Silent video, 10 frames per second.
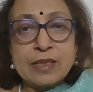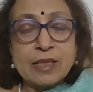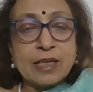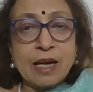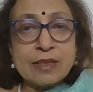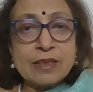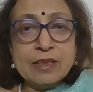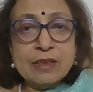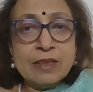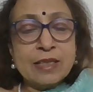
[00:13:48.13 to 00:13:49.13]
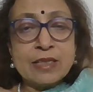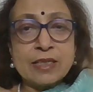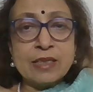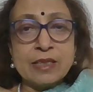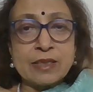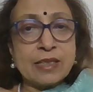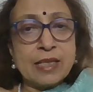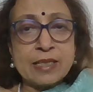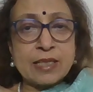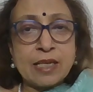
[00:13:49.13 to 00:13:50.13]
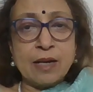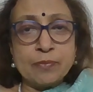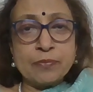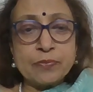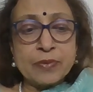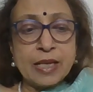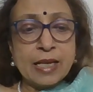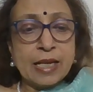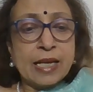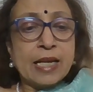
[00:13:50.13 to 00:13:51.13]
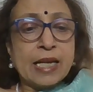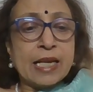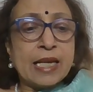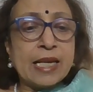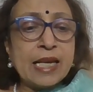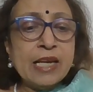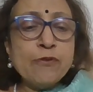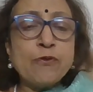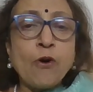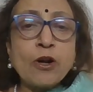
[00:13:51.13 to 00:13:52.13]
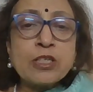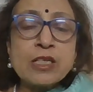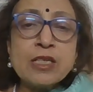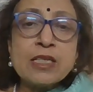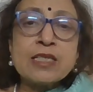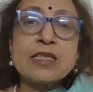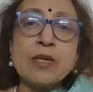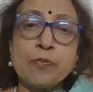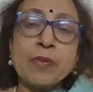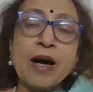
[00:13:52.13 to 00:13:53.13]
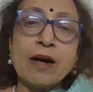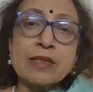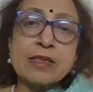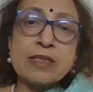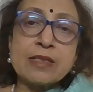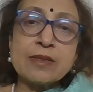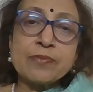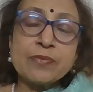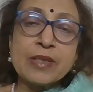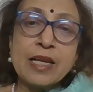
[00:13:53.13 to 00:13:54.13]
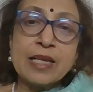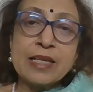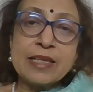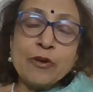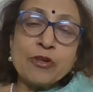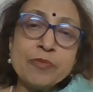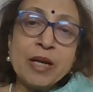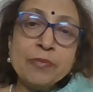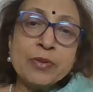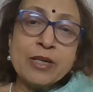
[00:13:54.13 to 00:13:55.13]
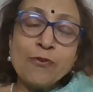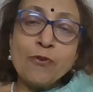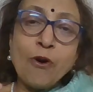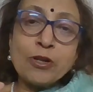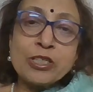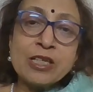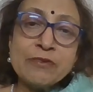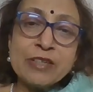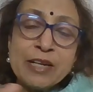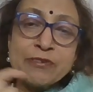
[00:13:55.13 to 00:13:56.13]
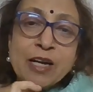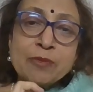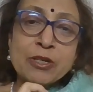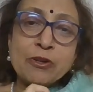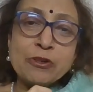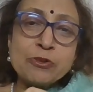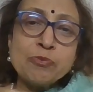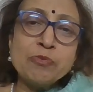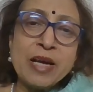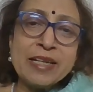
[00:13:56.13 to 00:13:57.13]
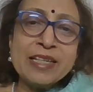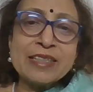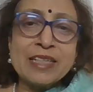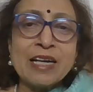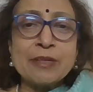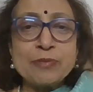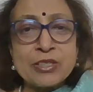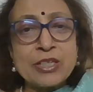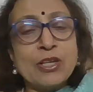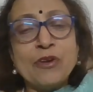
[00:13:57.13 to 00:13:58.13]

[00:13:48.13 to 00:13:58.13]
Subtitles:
The gardener is here. He has come. He waters the plants. Now remember, water we have come across many times.